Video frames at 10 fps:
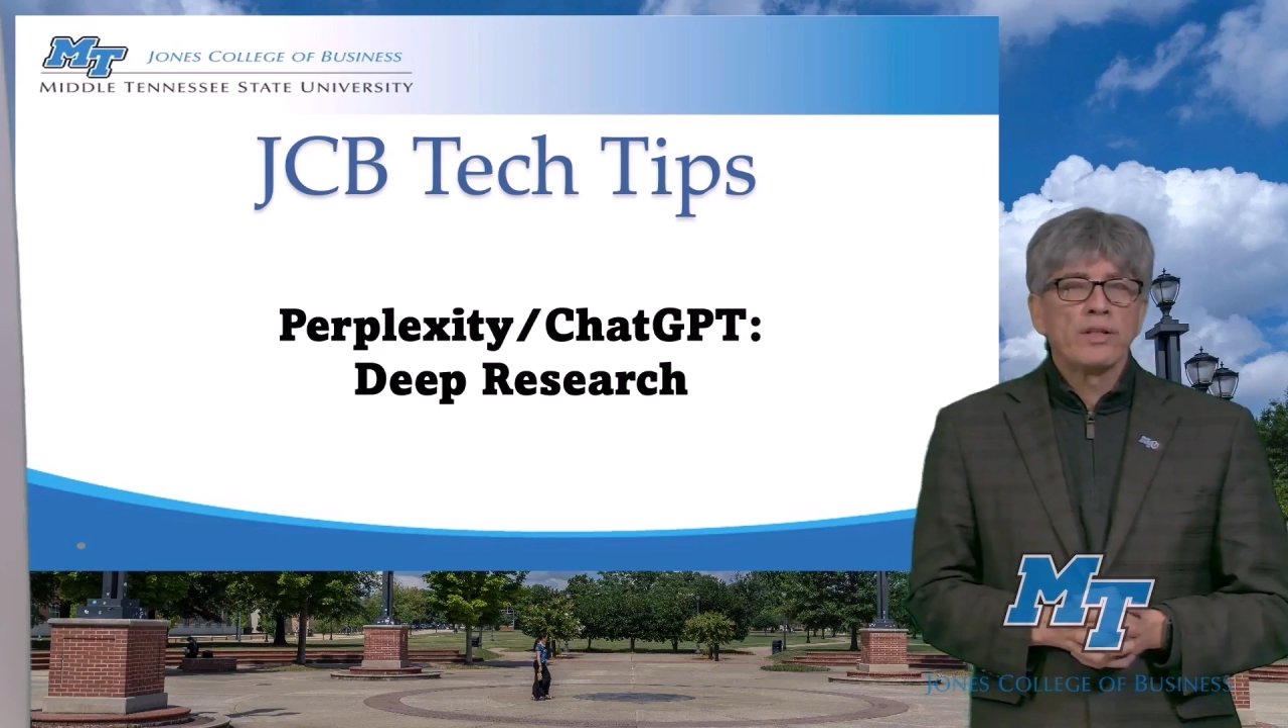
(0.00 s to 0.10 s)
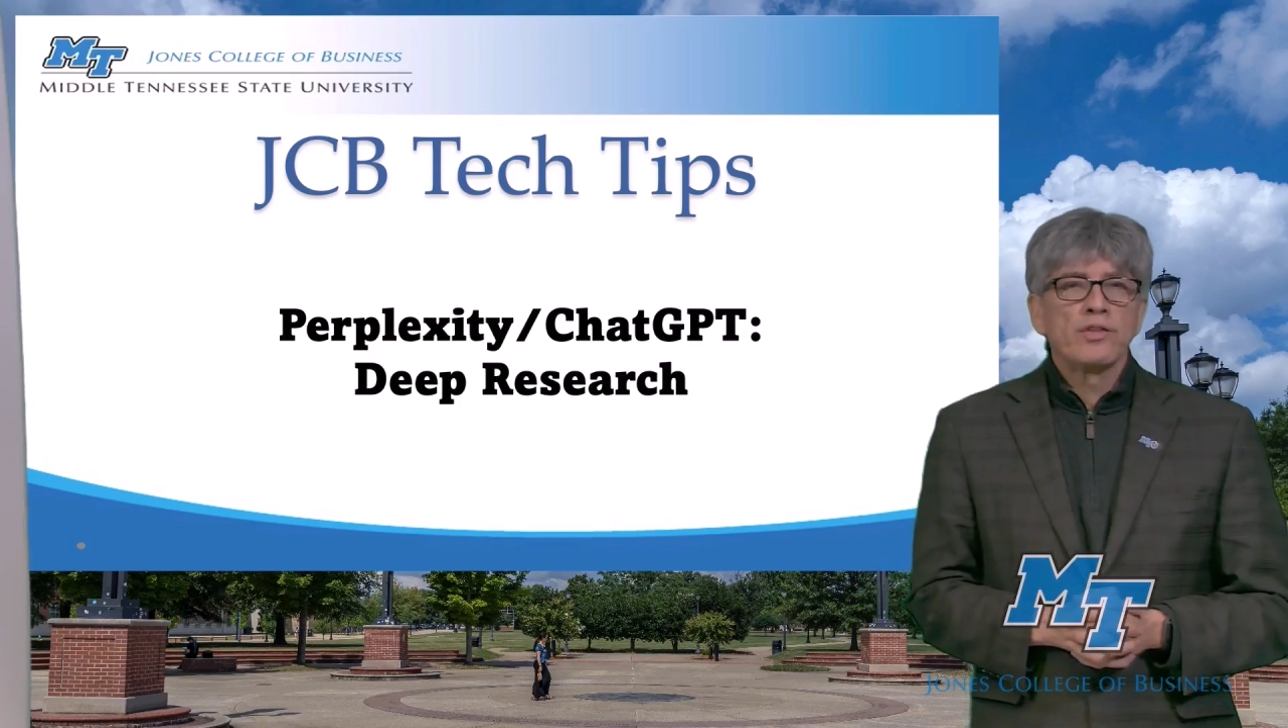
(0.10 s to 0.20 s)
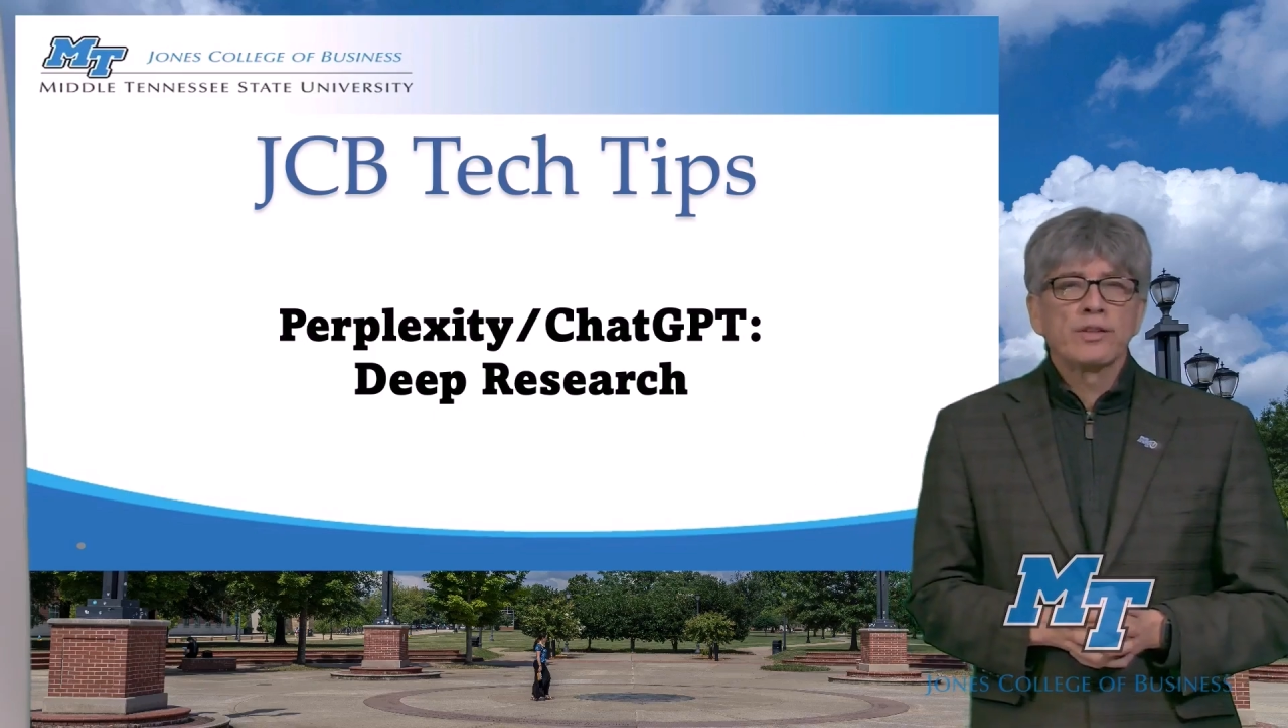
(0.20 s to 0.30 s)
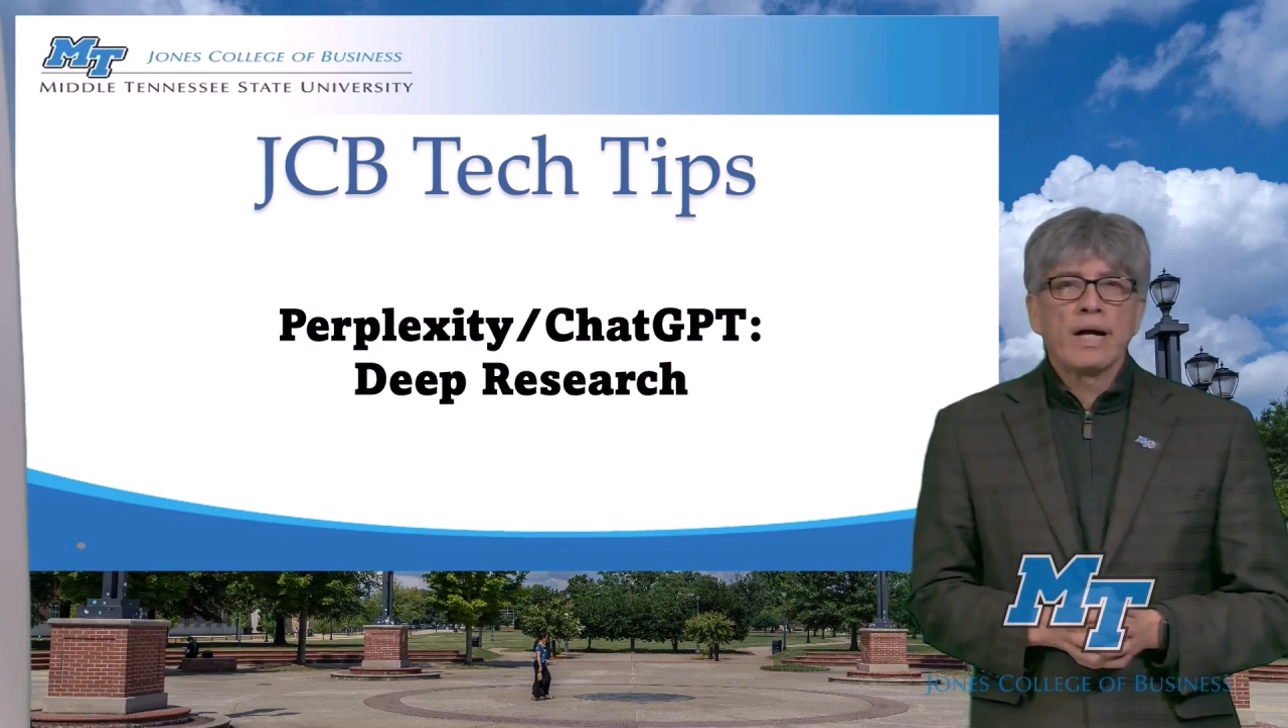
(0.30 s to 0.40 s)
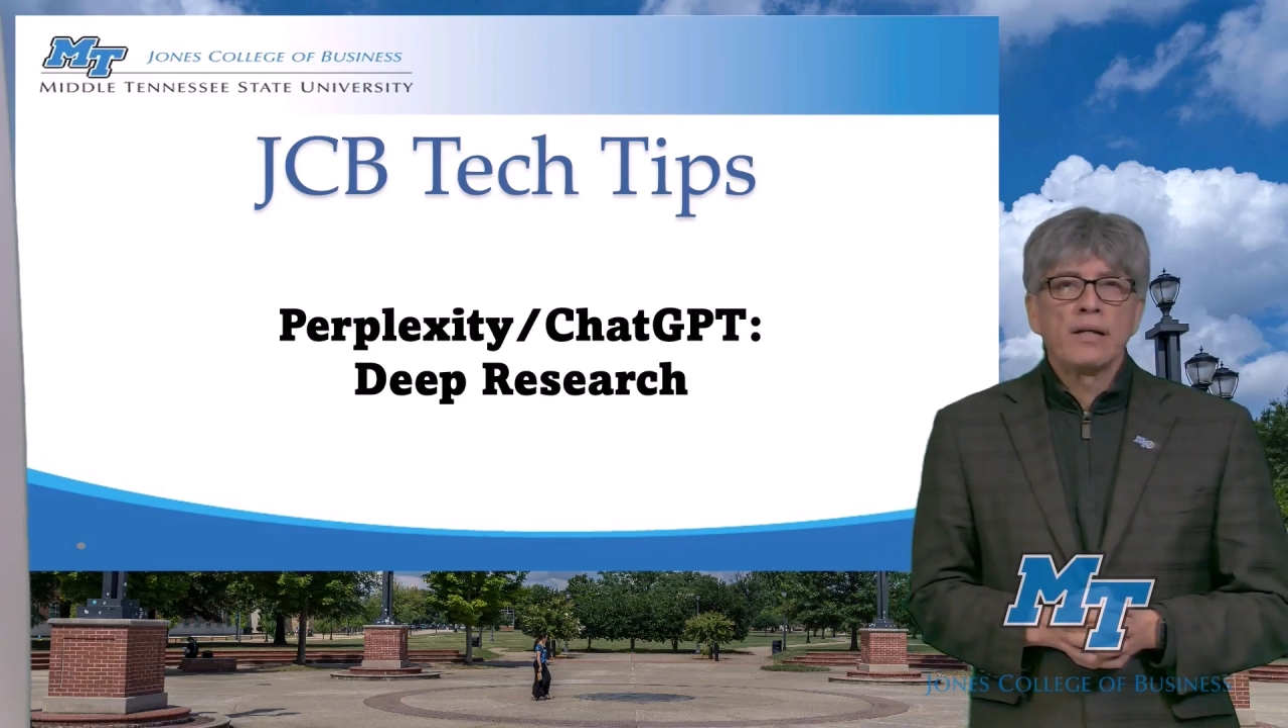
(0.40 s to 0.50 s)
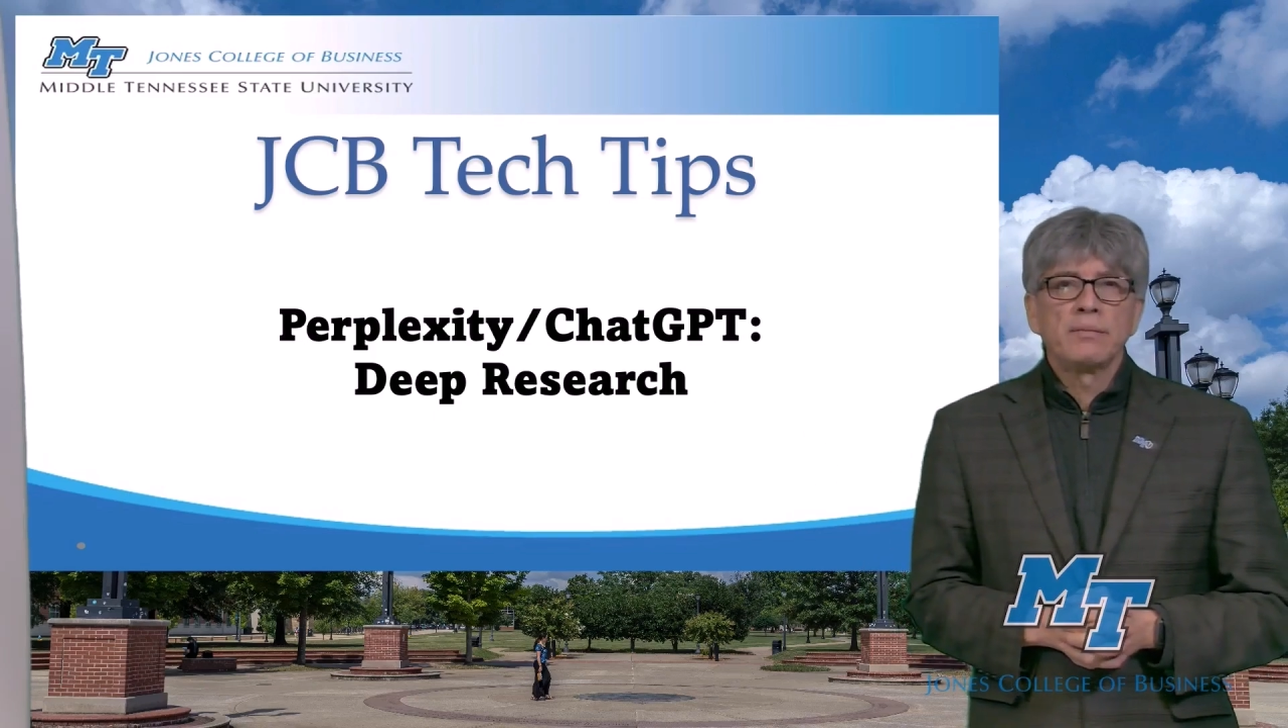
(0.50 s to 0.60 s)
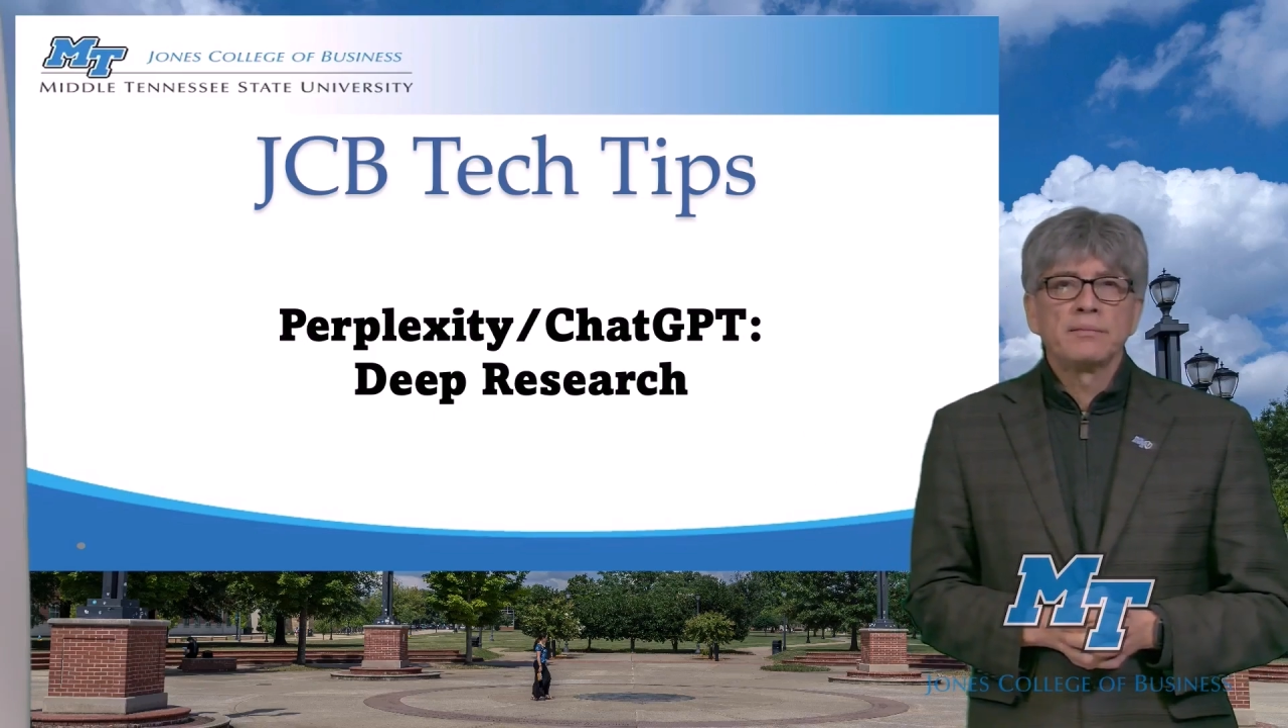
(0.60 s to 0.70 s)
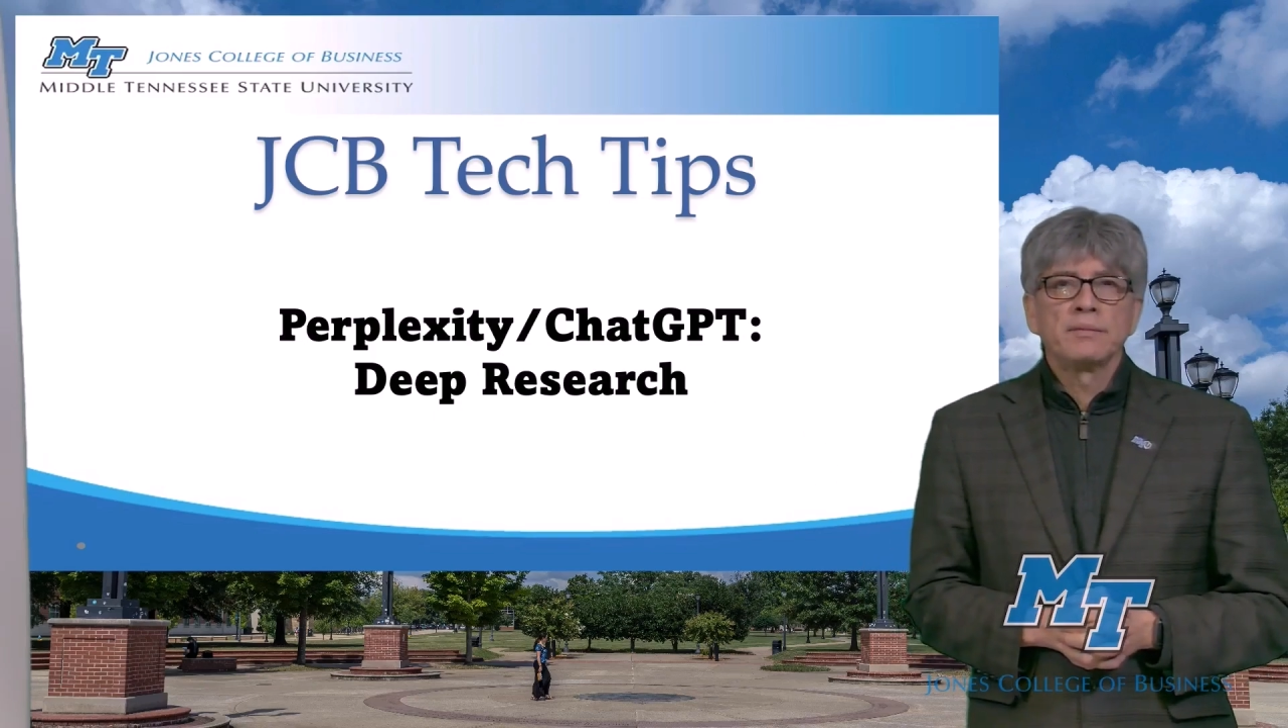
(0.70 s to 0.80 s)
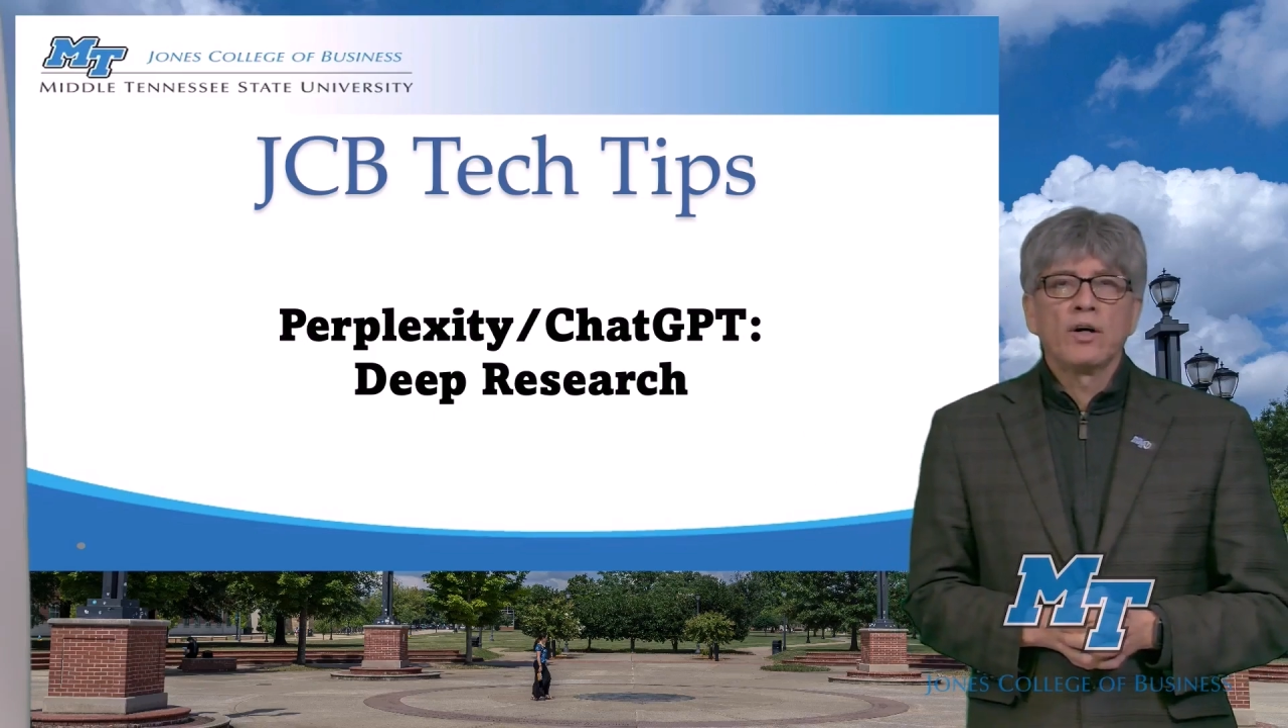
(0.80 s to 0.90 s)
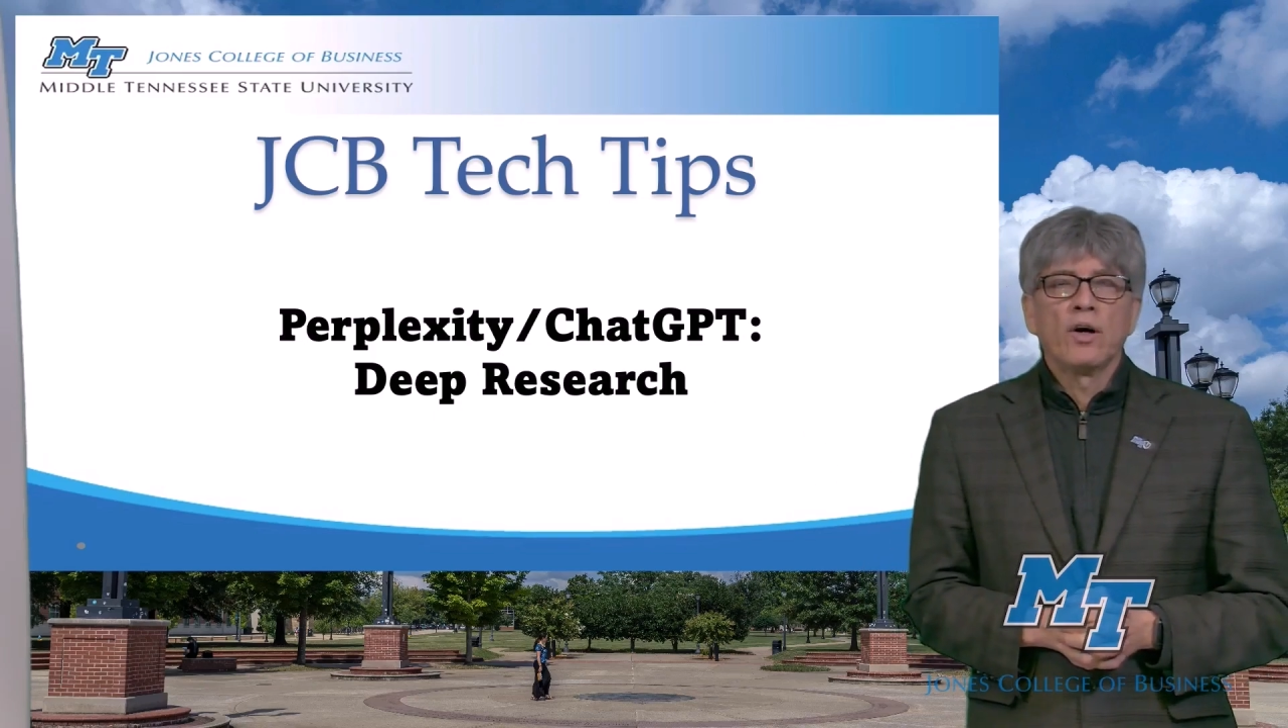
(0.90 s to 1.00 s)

installment